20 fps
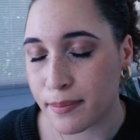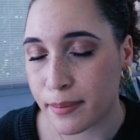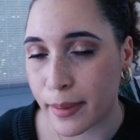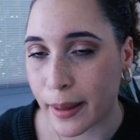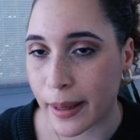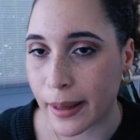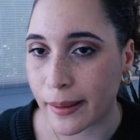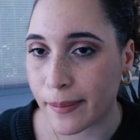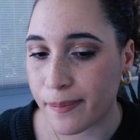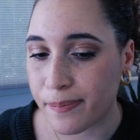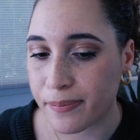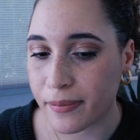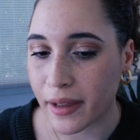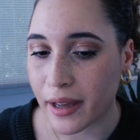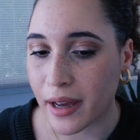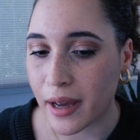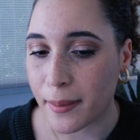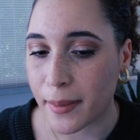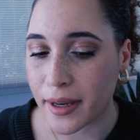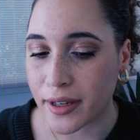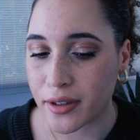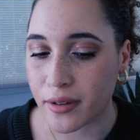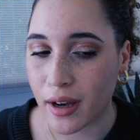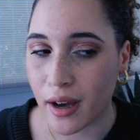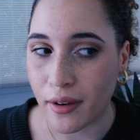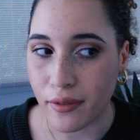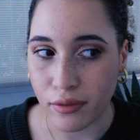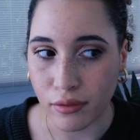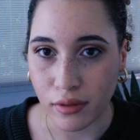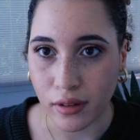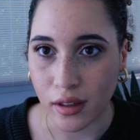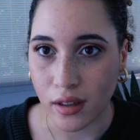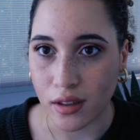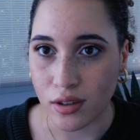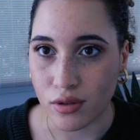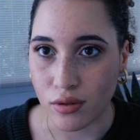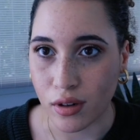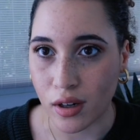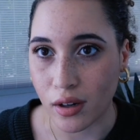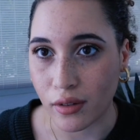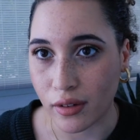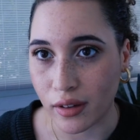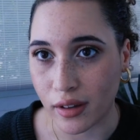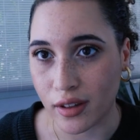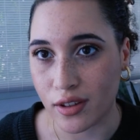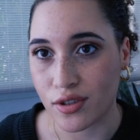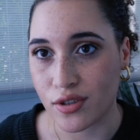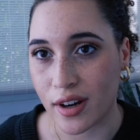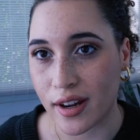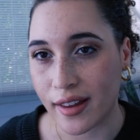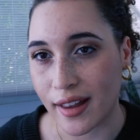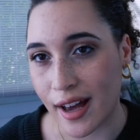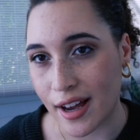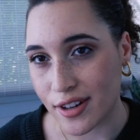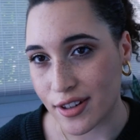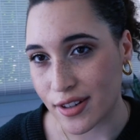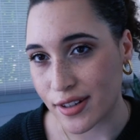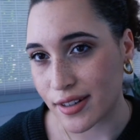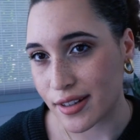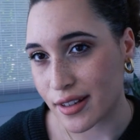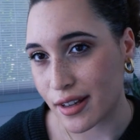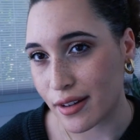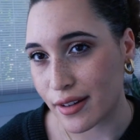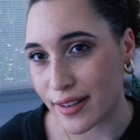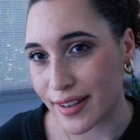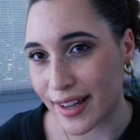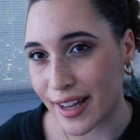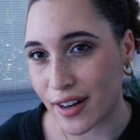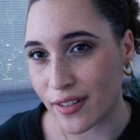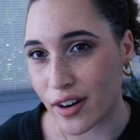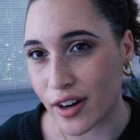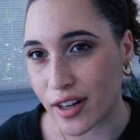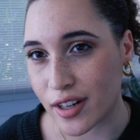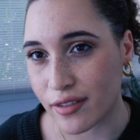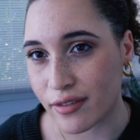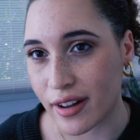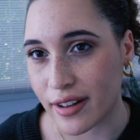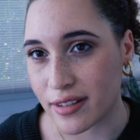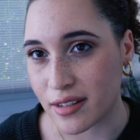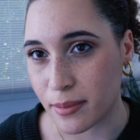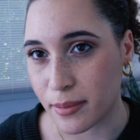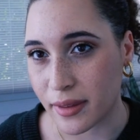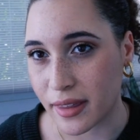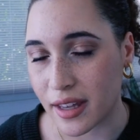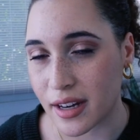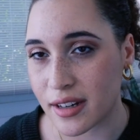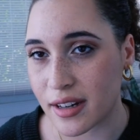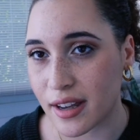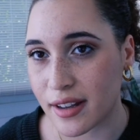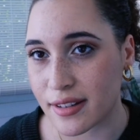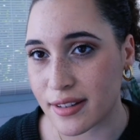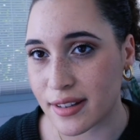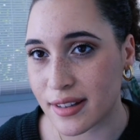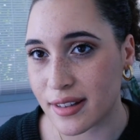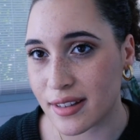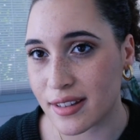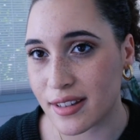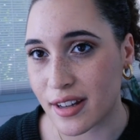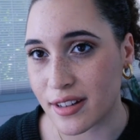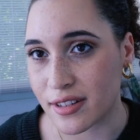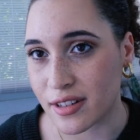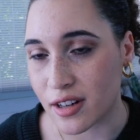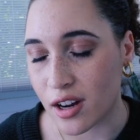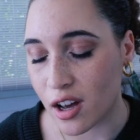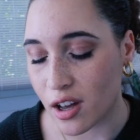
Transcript: but um, I do have really short, really straight lashes, so it's kind of hard to find something that does, does it